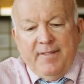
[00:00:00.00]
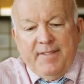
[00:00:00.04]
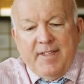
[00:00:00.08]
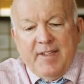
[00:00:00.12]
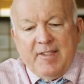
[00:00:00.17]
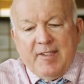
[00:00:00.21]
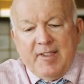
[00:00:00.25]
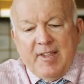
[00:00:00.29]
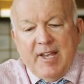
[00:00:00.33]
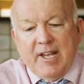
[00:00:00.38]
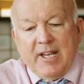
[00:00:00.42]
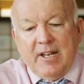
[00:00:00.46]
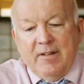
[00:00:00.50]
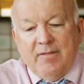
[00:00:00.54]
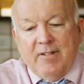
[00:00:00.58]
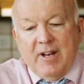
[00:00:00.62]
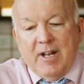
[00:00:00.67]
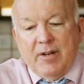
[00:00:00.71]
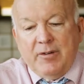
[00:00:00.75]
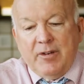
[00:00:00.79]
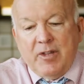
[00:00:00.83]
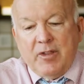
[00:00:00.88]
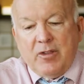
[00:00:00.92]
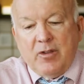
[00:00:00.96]
The second
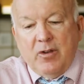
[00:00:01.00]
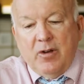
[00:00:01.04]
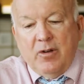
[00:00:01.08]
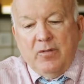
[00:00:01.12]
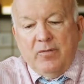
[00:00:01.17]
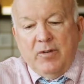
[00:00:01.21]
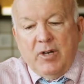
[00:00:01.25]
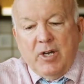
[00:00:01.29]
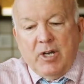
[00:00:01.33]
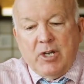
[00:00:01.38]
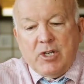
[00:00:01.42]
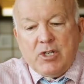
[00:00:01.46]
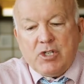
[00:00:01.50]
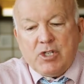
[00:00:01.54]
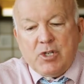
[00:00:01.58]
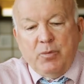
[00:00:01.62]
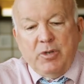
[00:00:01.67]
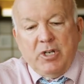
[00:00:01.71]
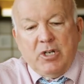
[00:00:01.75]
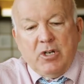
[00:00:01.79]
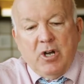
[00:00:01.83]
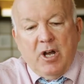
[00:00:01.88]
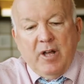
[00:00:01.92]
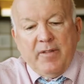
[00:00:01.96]
round is over. Should
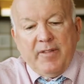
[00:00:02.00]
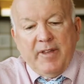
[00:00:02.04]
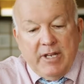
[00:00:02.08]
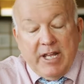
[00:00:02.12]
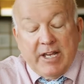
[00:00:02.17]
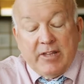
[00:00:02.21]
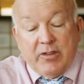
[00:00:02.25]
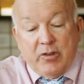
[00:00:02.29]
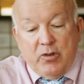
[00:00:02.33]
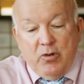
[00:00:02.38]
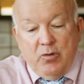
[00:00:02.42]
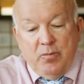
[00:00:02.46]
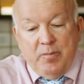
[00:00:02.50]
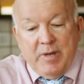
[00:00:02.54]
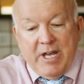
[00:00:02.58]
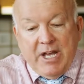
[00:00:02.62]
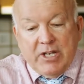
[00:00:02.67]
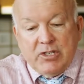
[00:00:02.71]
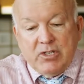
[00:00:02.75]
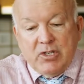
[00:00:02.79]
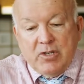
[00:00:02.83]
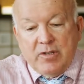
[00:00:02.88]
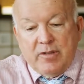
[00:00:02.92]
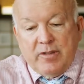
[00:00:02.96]
we call the next 2
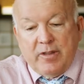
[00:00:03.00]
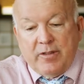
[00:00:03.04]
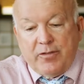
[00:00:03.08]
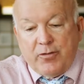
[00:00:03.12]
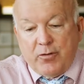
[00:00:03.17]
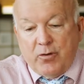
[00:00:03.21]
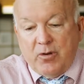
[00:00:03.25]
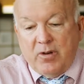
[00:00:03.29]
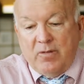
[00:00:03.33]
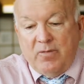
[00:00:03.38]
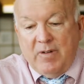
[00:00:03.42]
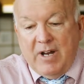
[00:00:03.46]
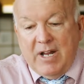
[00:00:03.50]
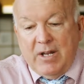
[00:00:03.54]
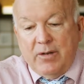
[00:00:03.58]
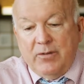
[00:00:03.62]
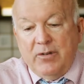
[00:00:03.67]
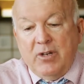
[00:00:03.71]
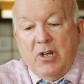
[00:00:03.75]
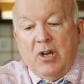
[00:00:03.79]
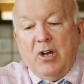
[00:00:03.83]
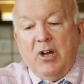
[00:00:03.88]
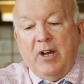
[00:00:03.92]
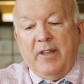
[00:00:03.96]
matches the third
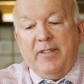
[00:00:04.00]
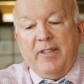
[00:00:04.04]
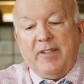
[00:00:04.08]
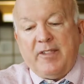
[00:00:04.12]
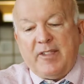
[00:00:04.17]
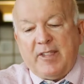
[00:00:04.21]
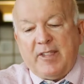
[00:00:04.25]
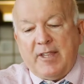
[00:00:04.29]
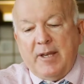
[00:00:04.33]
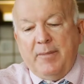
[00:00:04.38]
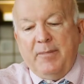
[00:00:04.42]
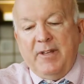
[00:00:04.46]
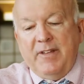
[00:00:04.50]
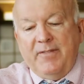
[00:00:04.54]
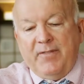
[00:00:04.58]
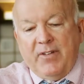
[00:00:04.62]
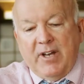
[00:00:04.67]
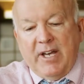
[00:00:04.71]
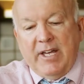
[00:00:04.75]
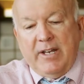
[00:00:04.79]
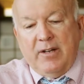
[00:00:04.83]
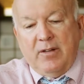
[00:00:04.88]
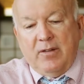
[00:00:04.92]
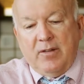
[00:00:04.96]
round or the
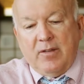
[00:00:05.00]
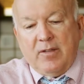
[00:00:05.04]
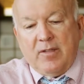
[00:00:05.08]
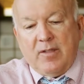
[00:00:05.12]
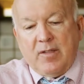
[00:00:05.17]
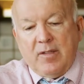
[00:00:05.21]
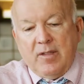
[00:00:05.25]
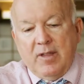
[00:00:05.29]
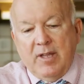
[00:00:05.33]
semifinals?